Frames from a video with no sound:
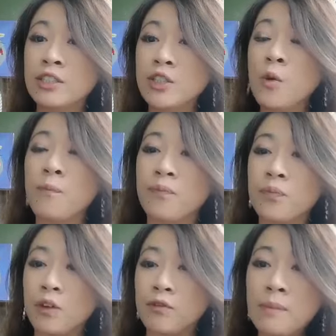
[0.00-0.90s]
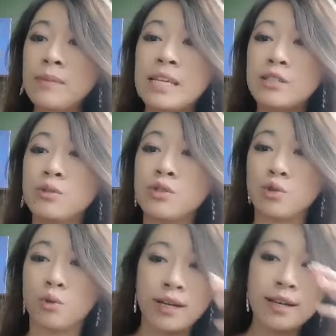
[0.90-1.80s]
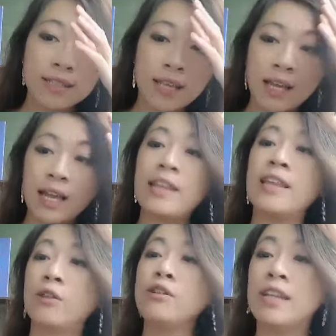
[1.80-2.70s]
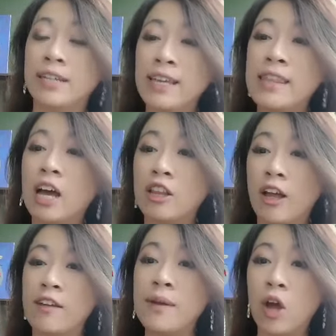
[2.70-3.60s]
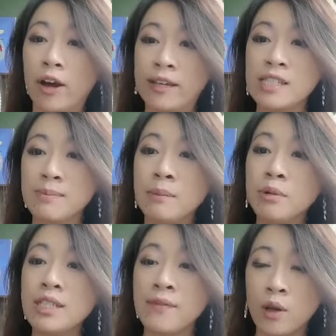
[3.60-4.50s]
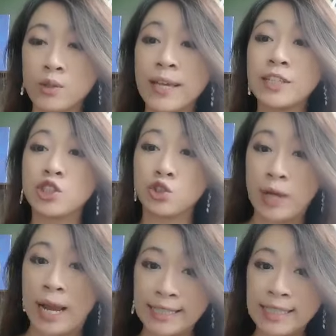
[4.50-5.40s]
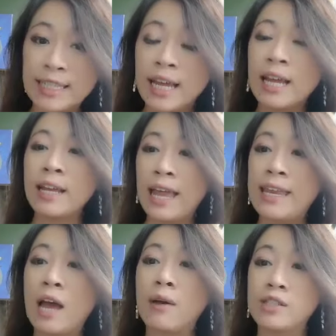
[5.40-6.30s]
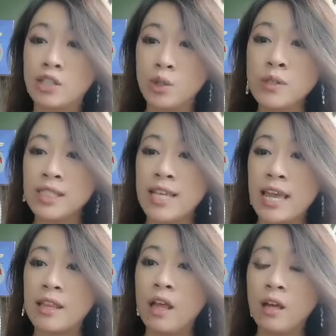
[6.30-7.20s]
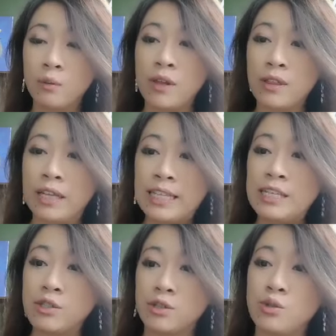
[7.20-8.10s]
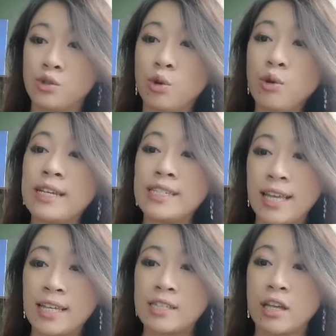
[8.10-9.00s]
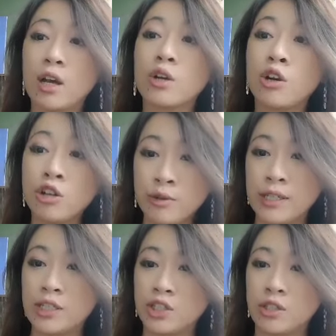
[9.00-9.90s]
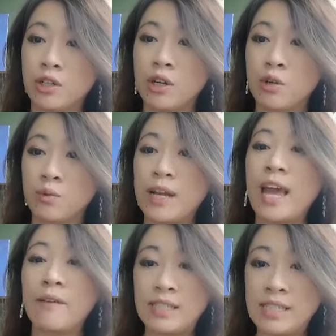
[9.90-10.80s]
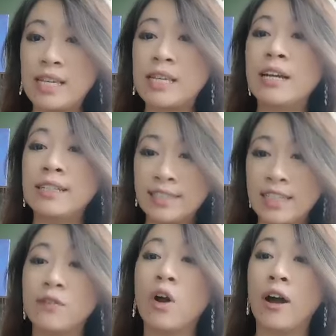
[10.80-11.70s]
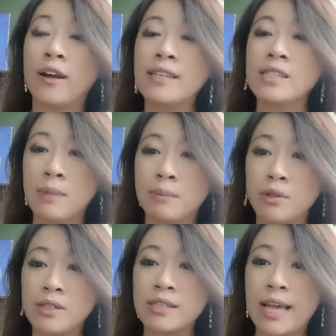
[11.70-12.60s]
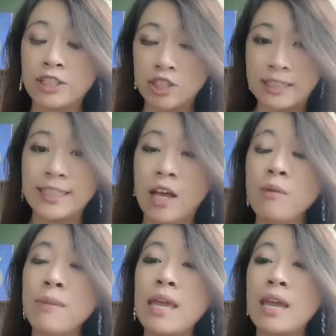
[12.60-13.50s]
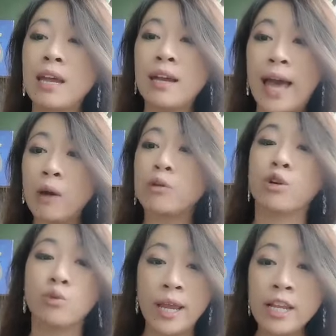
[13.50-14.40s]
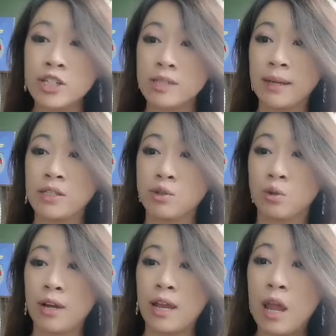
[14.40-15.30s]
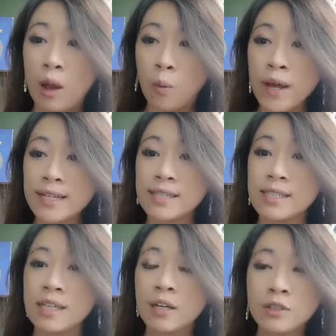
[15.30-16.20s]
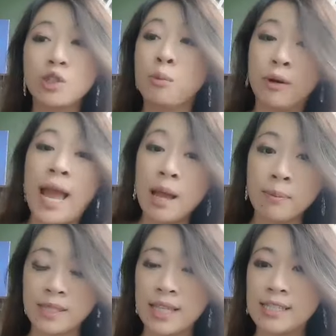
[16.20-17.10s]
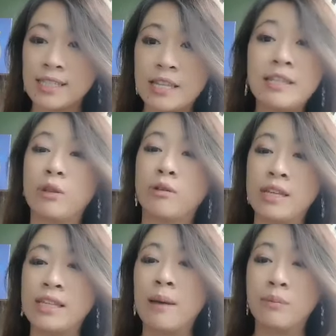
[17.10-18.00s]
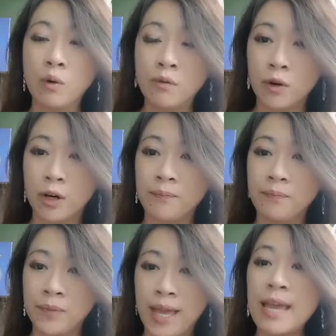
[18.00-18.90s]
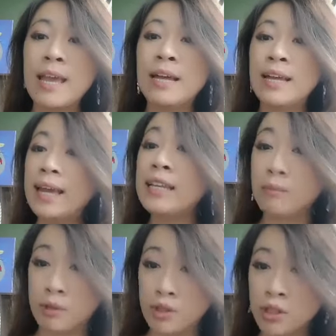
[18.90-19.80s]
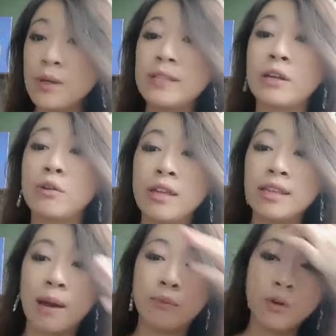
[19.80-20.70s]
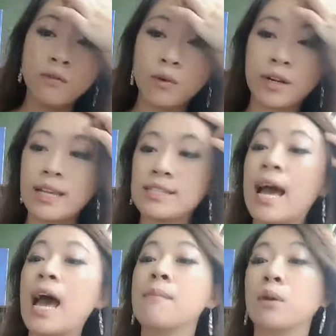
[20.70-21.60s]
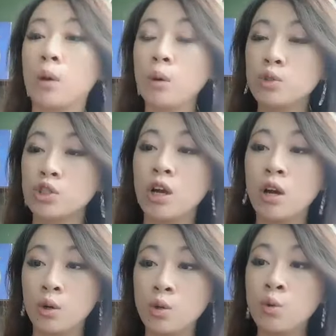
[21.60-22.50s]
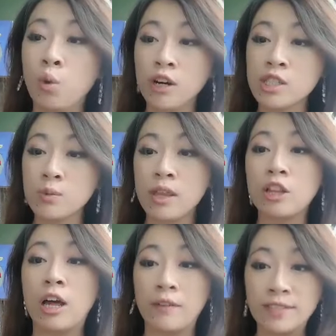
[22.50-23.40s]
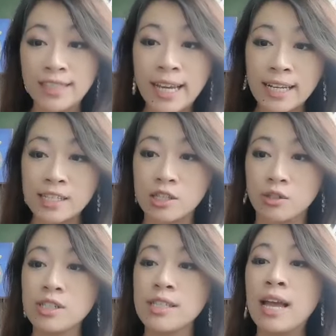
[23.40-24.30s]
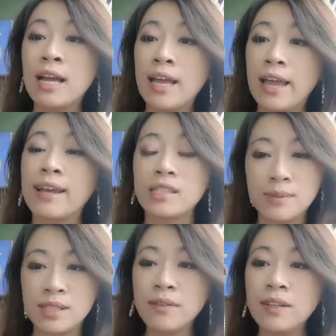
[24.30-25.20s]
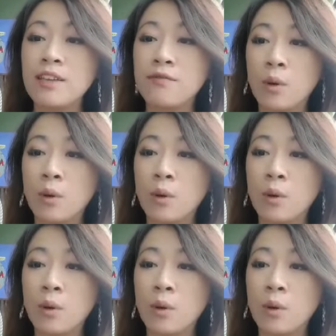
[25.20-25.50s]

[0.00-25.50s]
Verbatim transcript: So from these two stories, another nugget that a lot of my audience members have also extracted and now associate with these two stories is courage, right? I've seen several audience members actually tell me how courageous my story was. So perhaps that's another thing that I'm known for. Okay. And number two, another thing that I'm known for is that I'm a coach who works with a lot of side hustlers. And I specifically